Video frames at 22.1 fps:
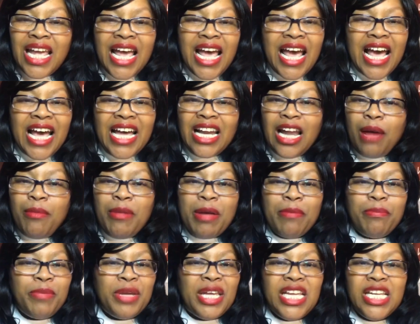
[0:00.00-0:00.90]
and I'm at
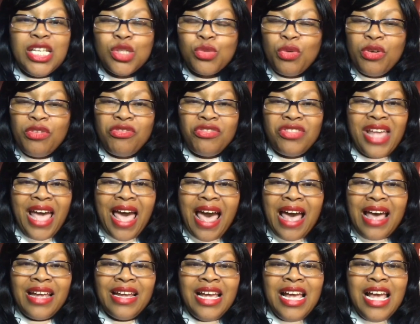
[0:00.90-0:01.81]
peace with that
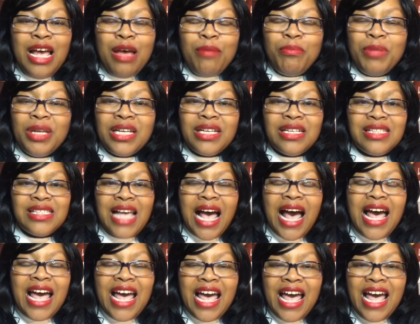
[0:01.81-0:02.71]
because I
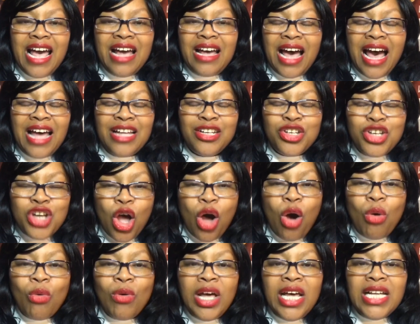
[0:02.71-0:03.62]
had I know
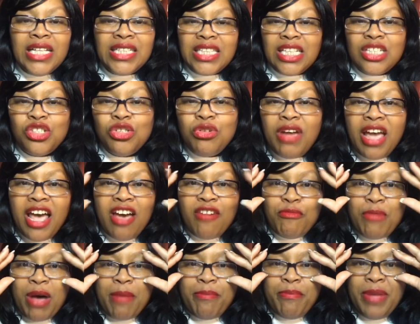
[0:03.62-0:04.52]
that you have my
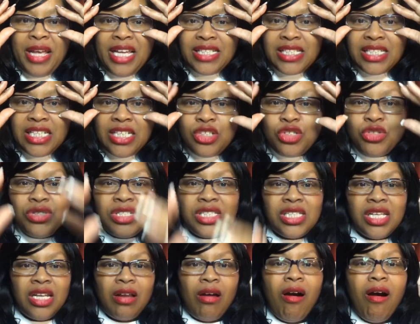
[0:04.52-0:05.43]
best interests at
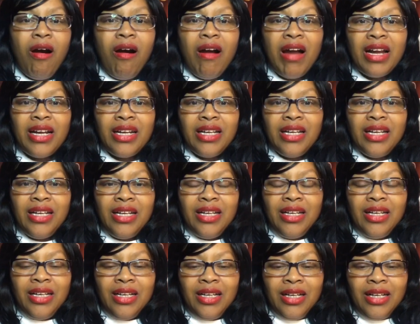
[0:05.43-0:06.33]
heart.
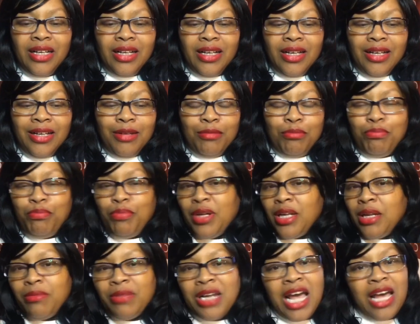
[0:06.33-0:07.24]
But I'm
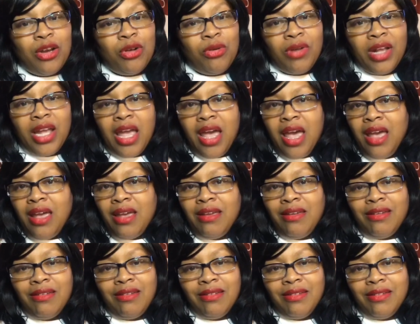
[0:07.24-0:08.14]
not okay.
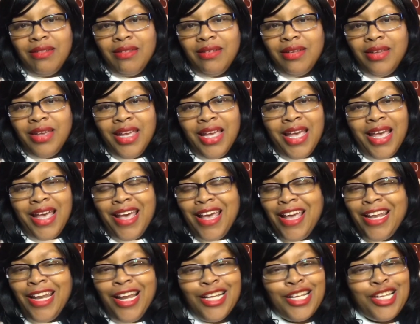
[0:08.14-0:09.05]
And
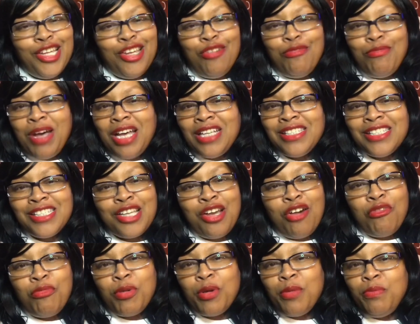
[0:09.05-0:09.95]
I give myself
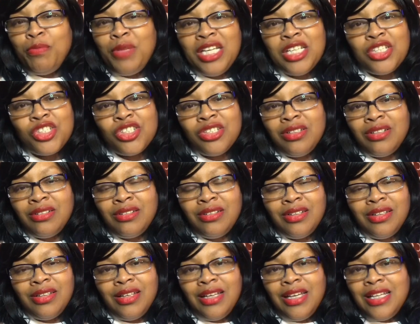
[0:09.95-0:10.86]
permission
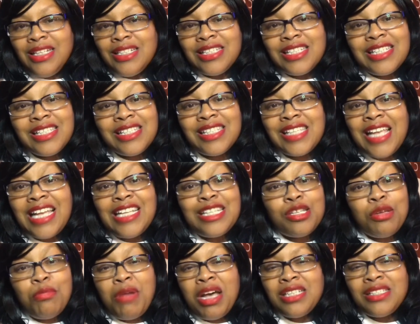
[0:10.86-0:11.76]
to say to
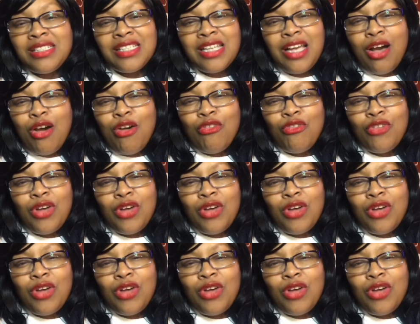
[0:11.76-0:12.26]
myself,